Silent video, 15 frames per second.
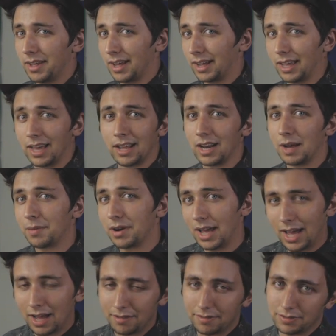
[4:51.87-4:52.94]
again, I'm gonna
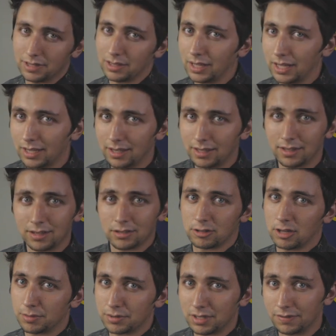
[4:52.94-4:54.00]
have the link in the
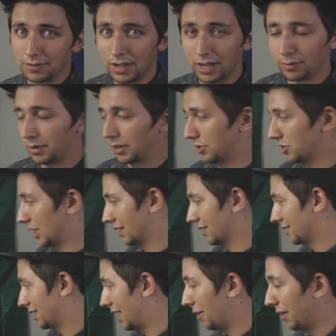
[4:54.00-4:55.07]
description if you guys wanna go check
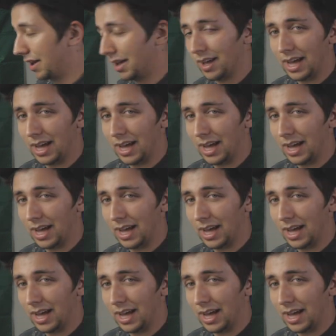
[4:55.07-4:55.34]
this out.